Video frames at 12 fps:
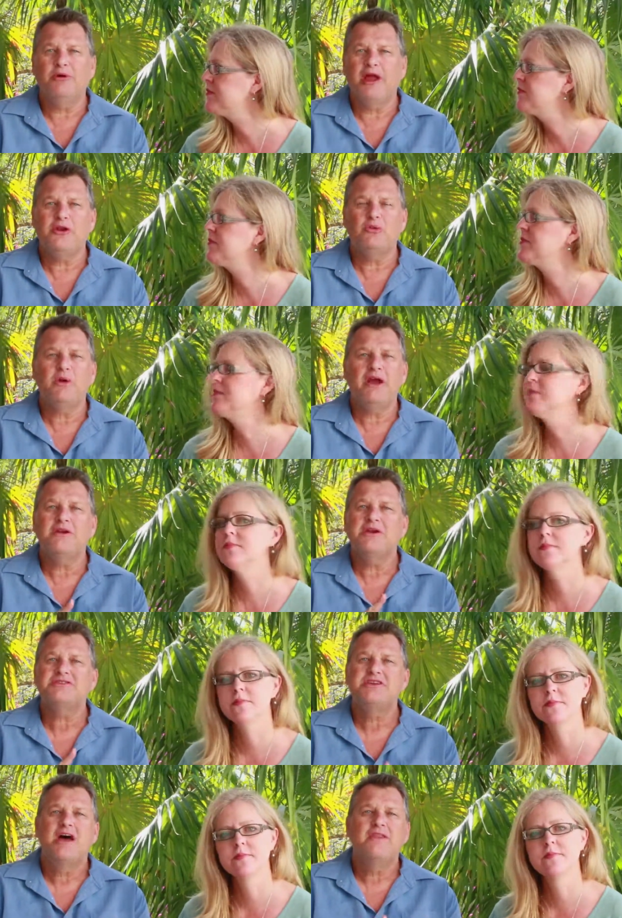Speaker 1: a brand
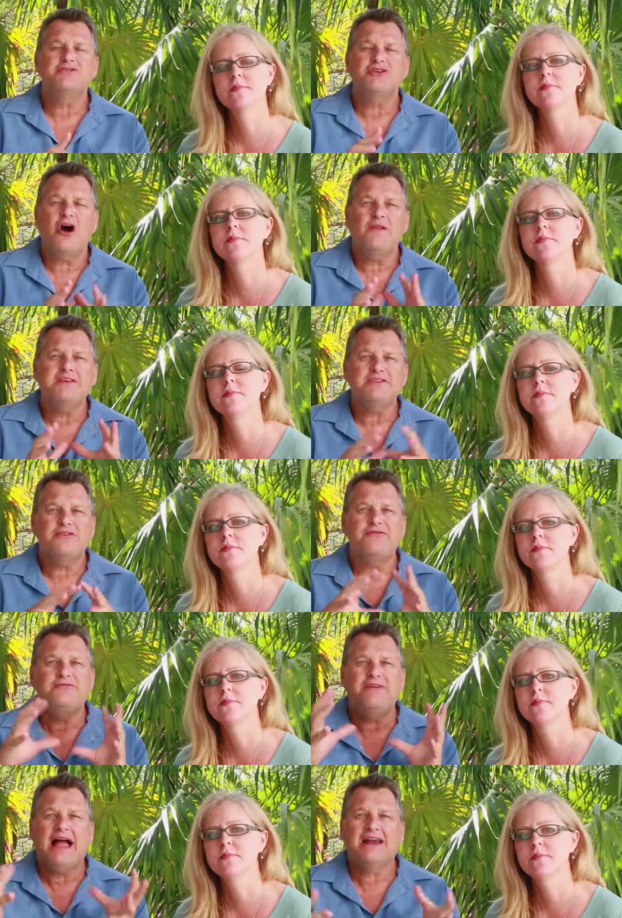awareness? There's all these other
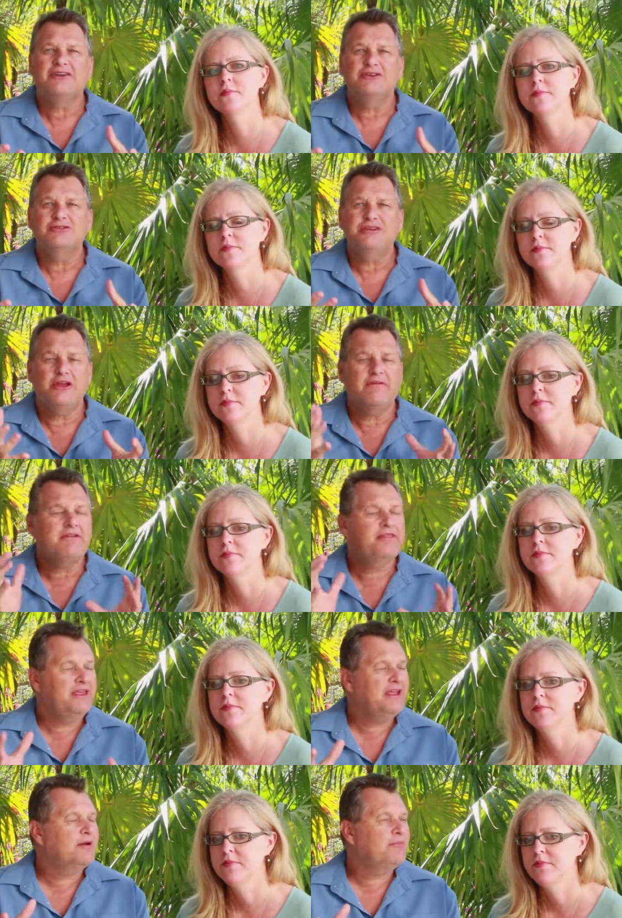factors that you have to
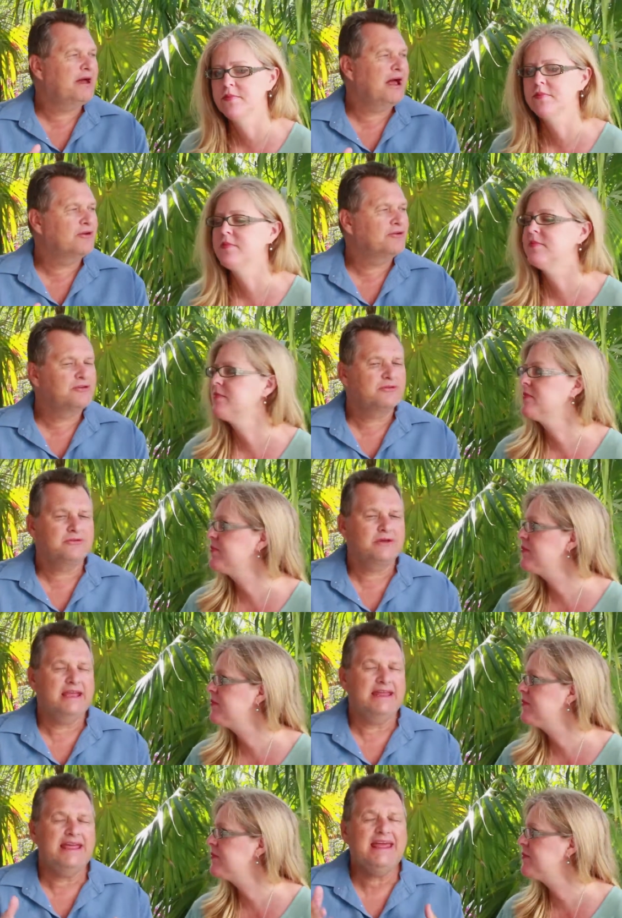think about
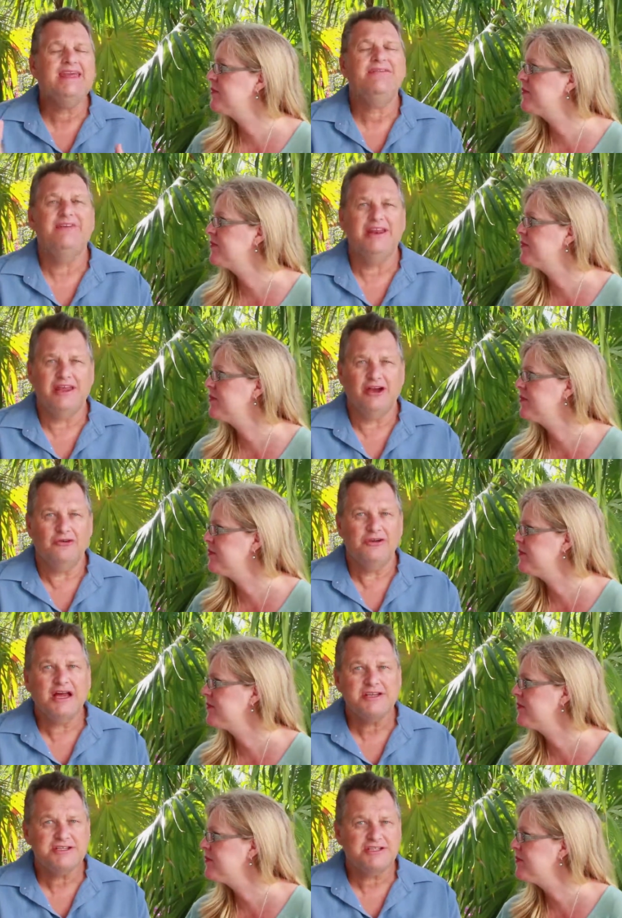in any video,
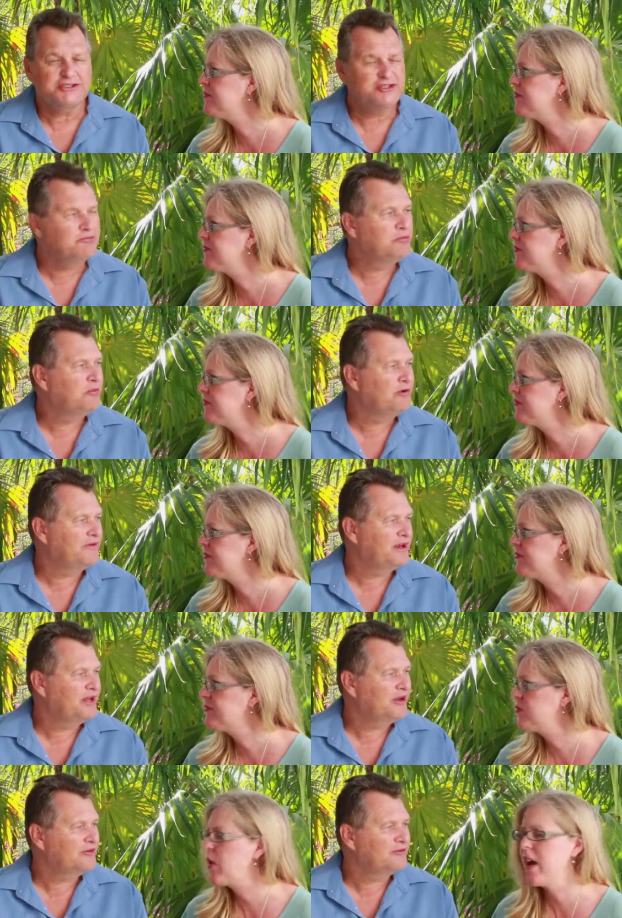not just the Super Bowl
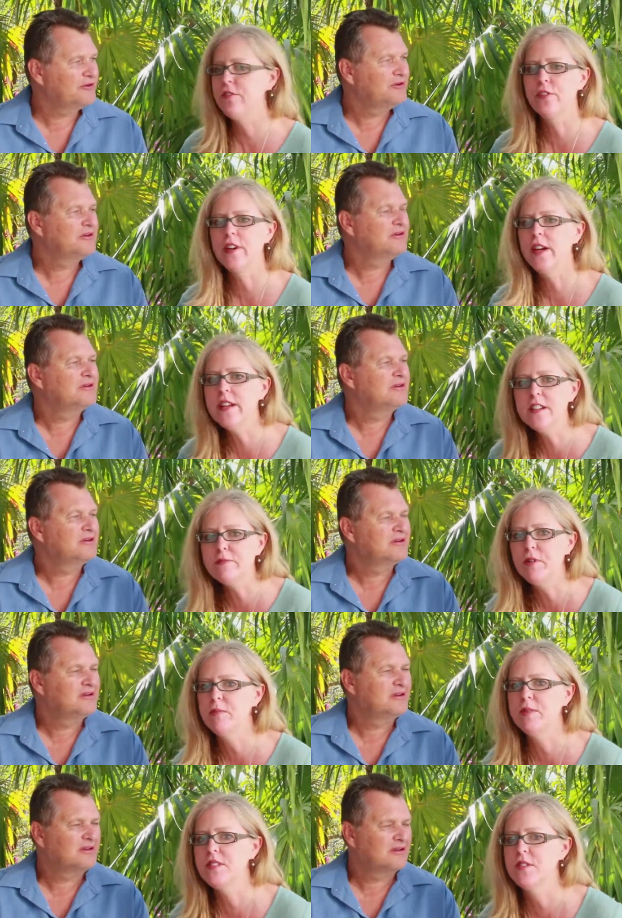video.
Speaker 2: Right, for any
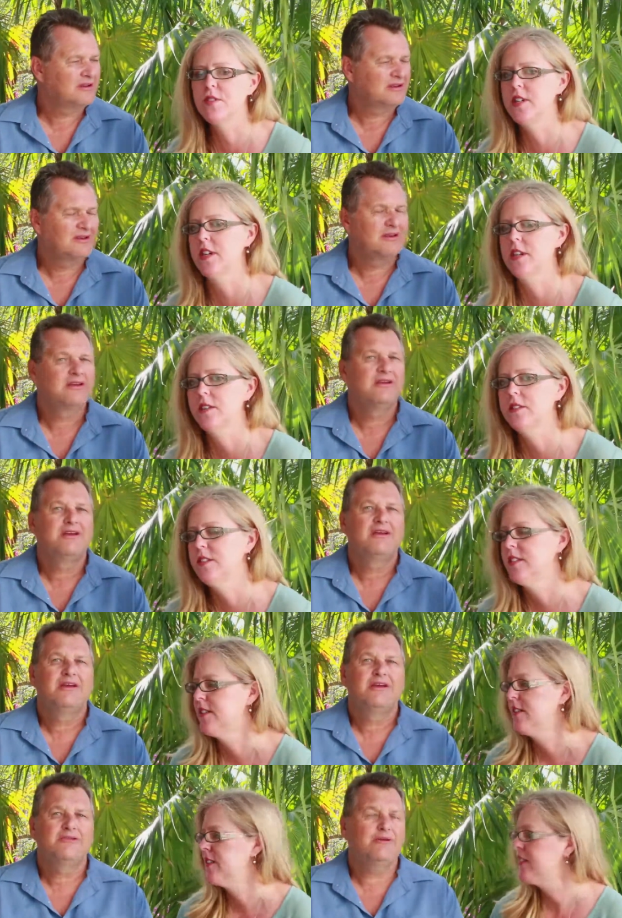small business video.
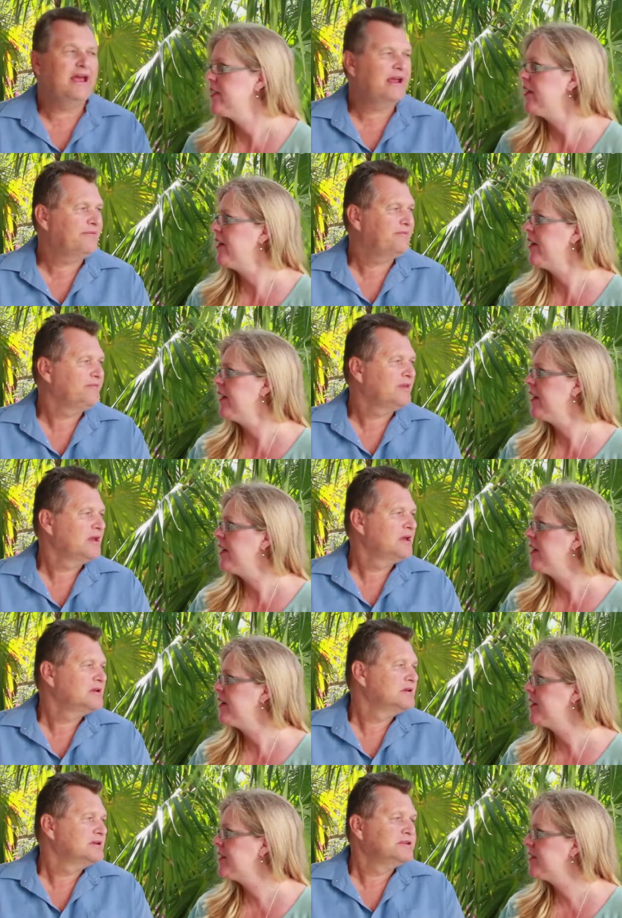
Speaker 1: Right.
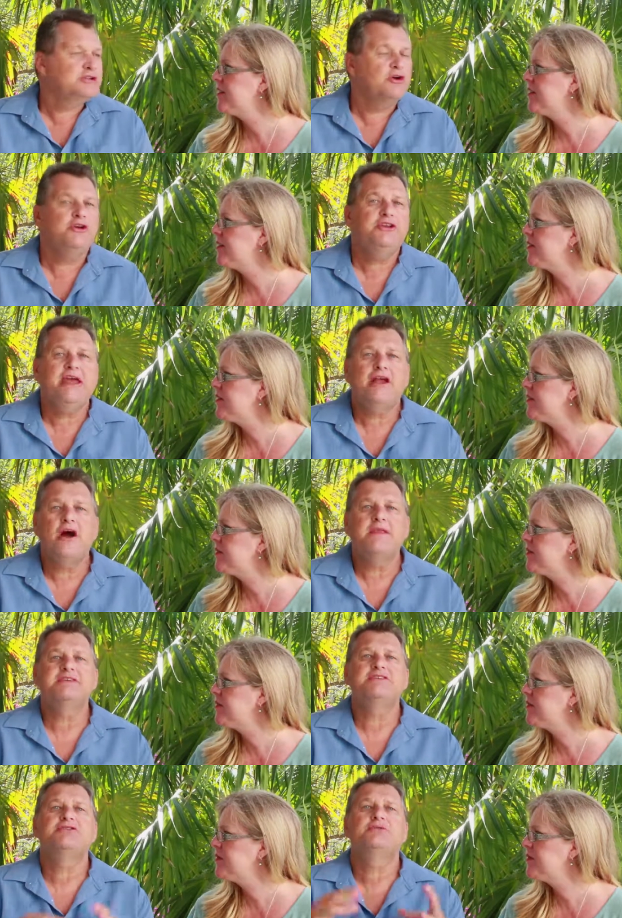So you take all
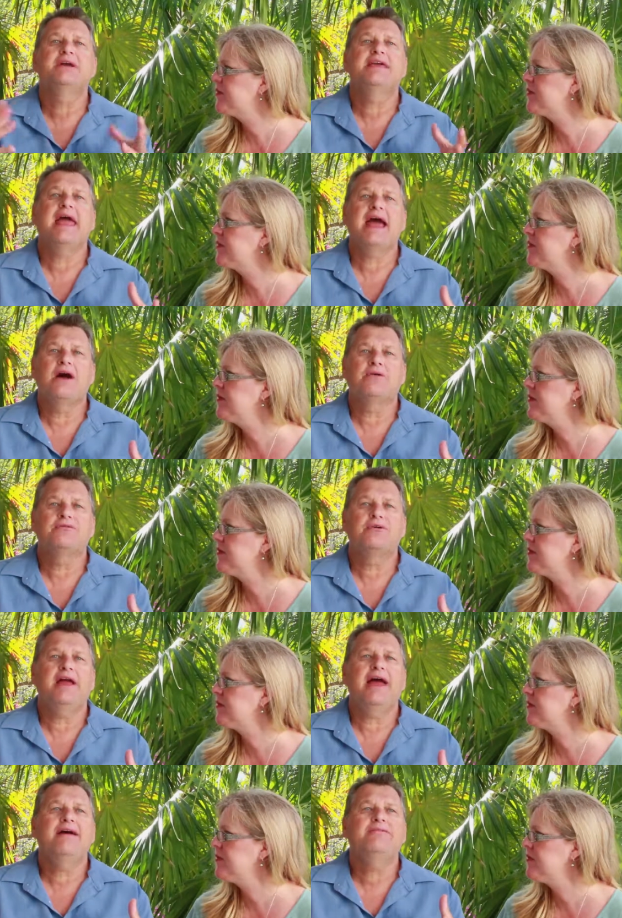these into account
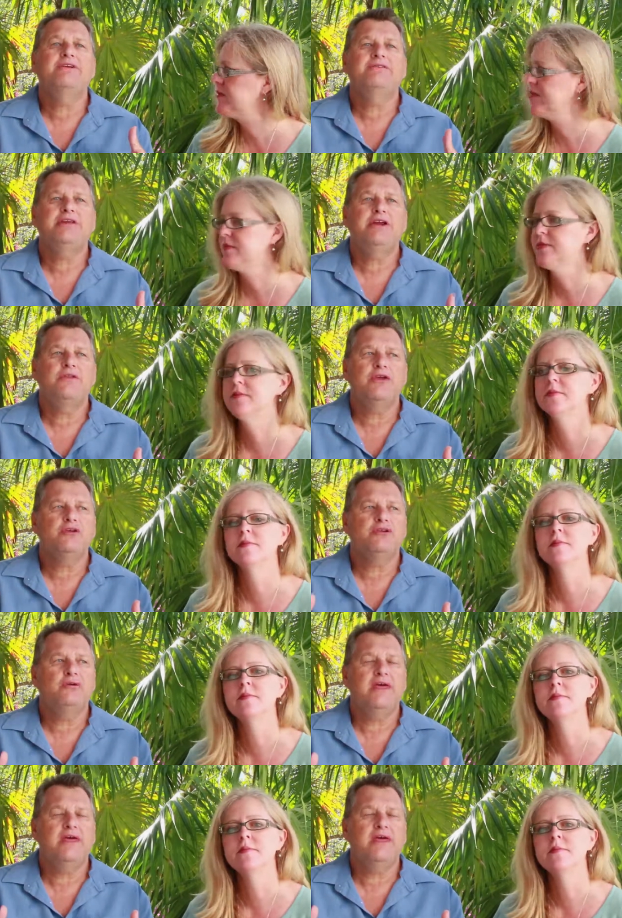for every video that you do